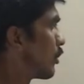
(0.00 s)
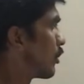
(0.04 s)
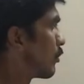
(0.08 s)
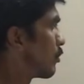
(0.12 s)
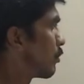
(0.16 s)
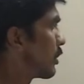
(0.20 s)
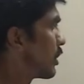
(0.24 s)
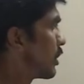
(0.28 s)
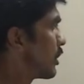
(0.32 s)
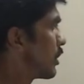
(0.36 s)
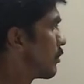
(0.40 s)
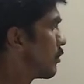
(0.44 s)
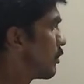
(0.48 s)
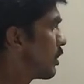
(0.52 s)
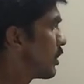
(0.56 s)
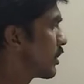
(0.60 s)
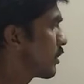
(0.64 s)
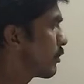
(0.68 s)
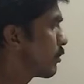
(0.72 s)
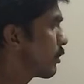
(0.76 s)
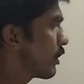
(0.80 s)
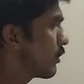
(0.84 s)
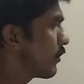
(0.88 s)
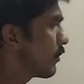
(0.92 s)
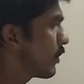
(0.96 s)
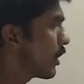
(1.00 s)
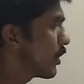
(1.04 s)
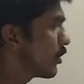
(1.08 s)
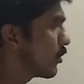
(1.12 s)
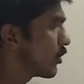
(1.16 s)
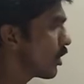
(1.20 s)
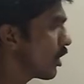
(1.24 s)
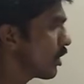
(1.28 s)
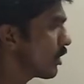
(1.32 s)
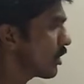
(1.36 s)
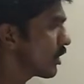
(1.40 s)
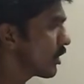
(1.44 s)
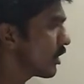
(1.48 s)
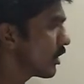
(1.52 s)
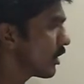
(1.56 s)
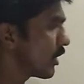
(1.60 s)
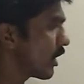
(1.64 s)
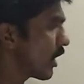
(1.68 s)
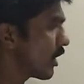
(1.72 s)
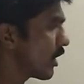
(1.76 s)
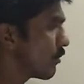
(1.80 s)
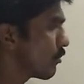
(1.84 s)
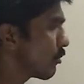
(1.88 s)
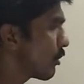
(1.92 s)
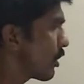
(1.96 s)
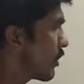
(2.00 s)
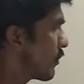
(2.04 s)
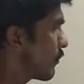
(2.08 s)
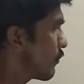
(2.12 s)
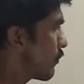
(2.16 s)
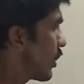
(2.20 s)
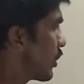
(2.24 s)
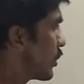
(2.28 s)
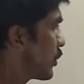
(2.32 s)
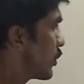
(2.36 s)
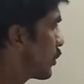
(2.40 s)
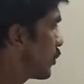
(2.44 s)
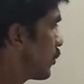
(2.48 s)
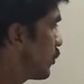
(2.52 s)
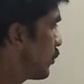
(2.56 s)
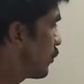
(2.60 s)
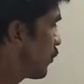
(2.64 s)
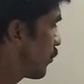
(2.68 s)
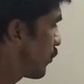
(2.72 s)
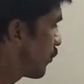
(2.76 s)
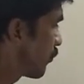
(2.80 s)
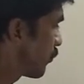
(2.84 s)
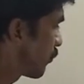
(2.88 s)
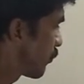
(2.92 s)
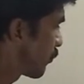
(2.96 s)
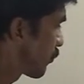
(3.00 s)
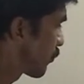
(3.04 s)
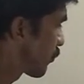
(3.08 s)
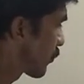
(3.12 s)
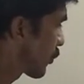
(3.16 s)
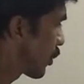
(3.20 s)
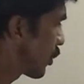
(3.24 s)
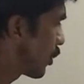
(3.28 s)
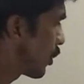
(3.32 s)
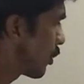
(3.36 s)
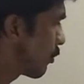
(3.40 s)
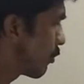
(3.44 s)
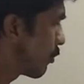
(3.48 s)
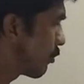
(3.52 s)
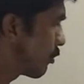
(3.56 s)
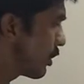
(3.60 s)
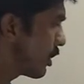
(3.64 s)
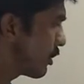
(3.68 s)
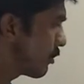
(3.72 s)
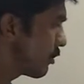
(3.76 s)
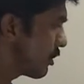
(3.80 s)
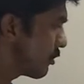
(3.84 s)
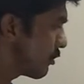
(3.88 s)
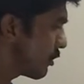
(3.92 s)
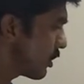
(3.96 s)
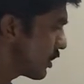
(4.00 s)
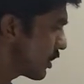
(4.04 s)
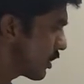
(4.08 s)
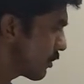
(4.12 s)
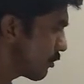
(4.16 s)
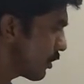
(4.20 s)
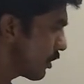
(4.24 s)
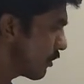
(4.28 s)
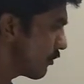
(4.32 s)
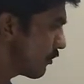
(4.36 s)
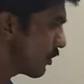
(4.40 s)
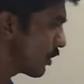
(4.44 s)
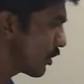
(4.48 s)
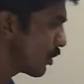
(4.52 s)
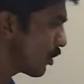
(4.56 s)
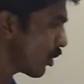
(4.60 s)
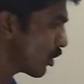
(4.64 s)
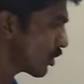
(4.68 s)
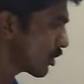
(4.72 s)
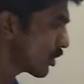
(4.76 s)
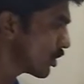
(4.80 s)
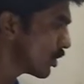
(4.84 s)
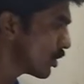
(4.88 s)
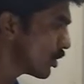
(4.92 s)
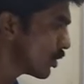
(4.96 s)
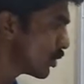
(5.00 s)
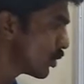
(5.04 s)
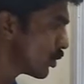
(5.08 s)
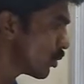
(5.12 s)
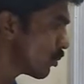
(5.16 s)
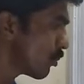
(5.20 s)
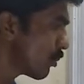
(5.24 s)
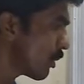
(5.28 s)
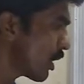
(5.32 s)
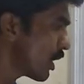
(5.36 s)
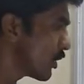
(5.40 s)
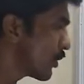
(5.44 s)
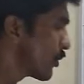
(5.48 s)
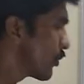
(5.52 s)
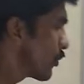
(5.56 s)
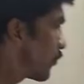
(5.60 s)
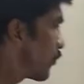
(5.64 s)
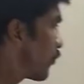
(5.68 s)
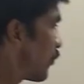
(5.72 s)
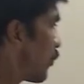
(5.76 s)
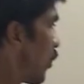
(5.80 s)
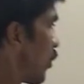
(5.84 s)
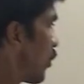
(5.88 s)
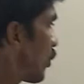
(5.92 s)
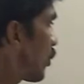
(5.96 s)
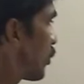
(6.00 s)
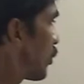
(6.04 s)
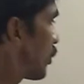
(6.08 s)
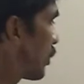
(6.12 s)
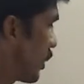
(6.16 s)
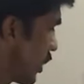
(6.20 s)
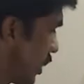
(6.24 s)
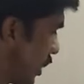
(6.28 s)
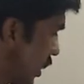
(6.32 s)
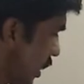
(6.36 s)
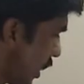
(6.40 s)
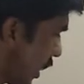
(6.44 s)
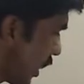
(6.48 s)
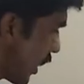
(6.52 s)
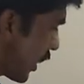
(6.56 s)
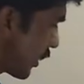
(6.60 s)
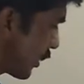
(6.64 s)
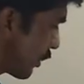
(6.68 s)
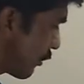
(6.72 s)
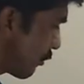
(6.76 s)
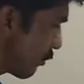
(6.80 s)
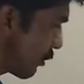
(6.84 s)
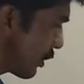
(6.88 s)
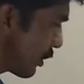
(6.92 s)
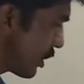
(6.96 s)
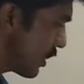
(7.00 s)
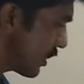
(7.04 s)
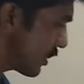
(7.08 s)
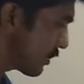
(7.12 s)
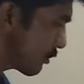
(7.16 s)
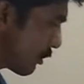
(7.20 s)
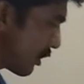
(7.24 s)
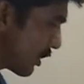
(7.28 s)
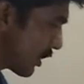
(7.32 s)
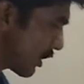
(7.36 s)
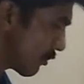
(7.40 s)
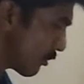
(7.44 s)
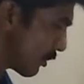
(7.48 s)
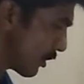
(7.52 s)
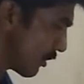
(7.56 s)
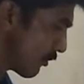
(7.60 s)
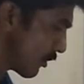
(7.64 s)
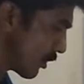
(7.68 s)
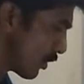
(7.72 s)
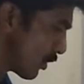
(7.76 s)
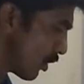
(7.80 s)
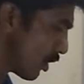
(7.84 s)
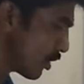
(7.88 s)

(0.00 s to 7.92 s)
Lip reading: The PE multiple value we got 9.52, PB multiple we got 2.24, and PS multiple we